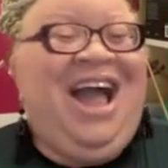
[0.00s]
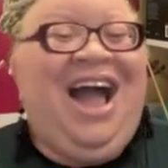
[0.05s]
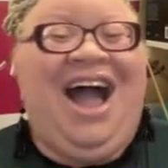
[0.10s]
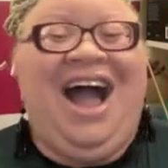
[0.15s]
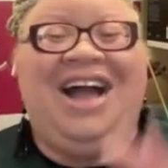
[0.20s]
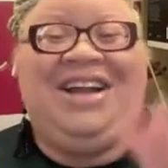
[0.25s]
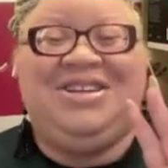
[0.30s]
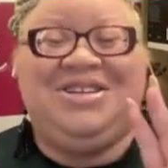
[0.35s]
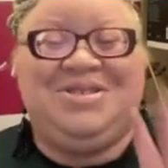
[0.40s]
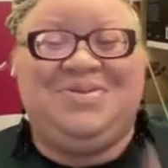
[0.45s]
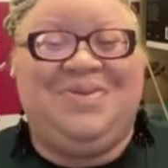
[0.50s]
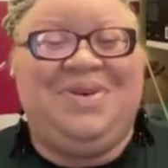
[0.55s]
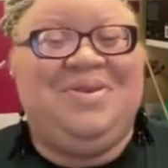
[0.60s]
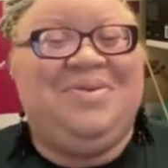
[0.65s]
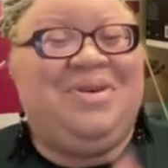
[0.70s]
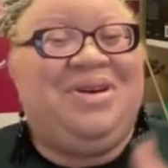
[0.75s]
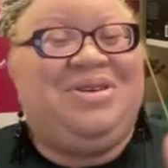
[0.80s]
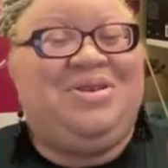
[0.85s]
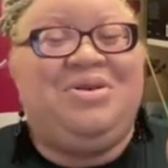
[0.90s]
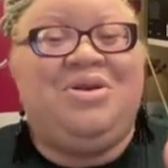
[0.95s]
I just
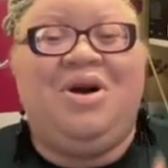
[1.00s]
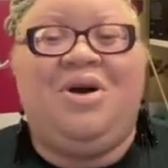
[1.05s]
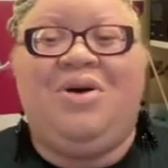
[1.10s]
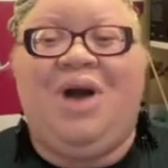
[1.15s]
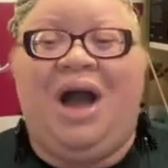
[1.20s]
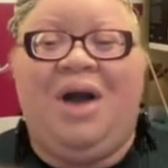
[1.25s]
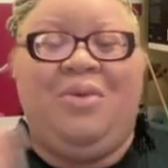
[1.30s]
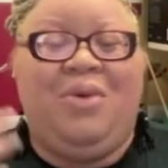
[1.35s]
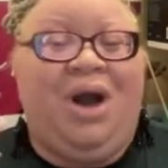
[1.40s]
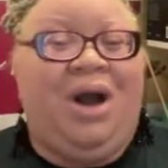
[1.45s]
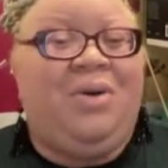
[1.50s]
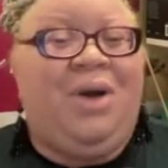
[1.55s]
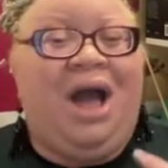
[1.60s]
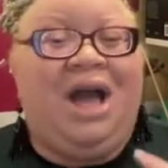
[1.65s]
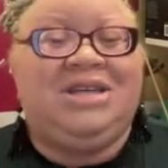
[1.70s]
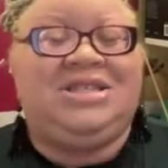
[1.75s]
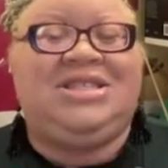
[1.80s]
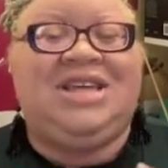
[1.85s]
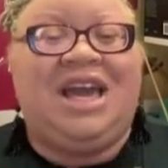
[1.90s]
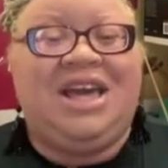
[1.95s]
want,
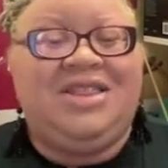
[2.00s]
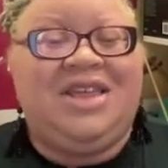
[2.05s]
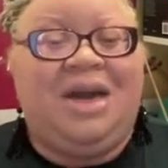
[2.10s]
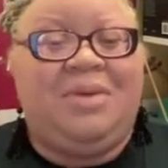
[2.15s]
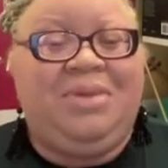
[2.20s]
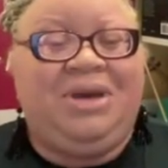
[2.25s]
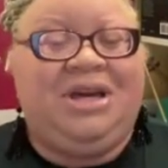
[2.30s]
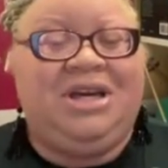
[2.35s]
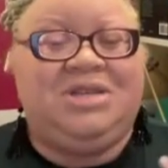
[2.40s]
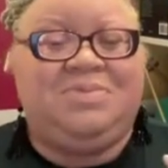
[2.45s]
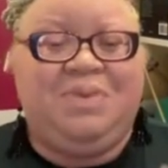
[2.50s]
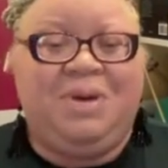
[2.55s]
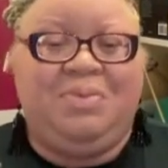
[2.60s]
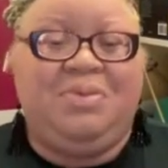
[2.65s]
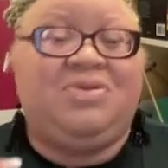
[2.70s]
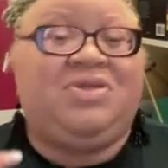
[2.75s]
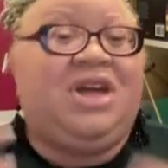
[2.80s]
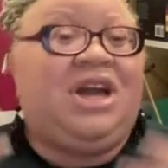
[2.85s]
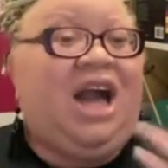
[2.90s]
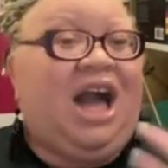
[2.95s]
I say that because
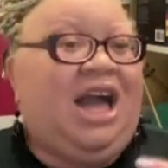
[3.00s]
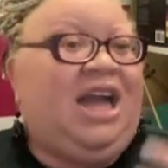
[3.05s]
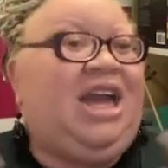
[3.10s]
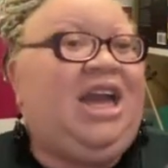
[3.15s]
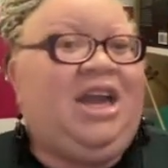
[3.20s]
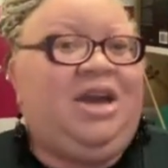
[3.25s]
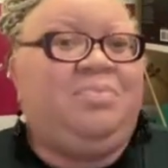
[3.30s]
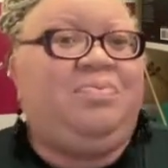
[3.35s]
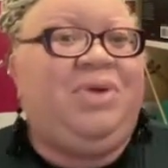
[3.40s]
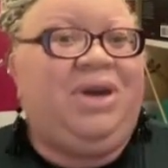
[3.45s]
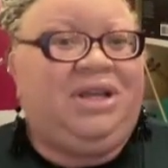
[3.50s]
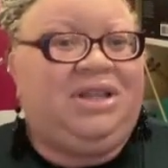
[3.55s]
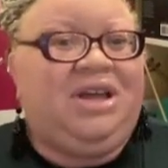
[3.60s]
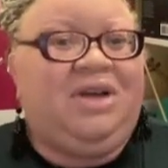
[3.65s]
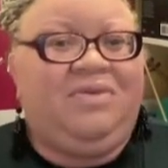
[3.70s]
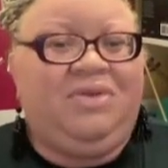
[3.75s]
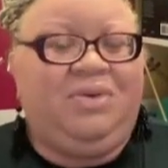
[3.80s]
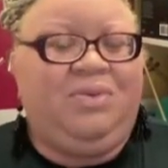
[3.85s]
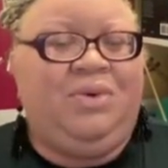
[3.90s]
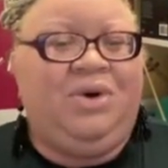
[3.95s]
people think I handpicked
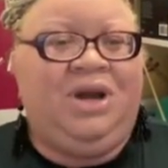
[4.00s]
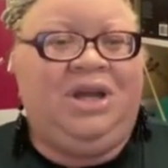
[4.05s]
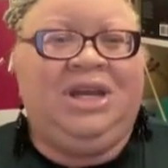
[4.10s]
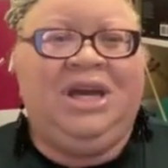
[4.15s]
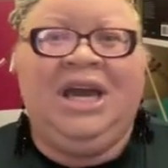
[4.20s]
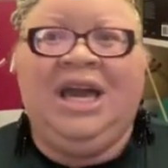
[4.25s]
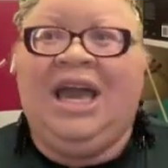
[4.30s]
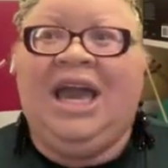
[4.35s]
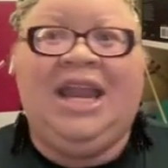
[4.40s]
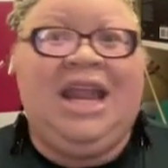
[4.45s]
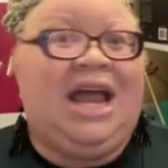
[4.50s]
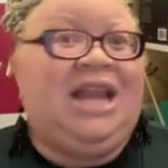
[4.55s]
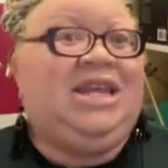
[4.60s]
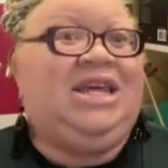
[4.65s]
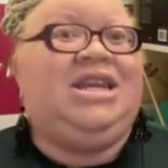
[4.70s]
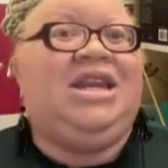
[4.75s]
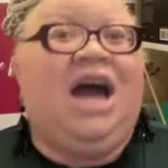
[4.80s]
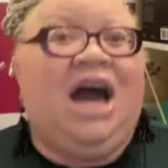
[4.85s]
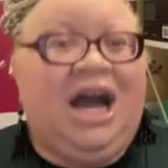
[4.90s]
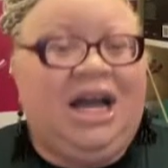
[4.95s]
everyone, and I
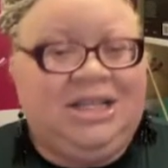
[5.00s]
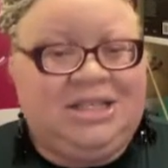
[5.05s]
did not.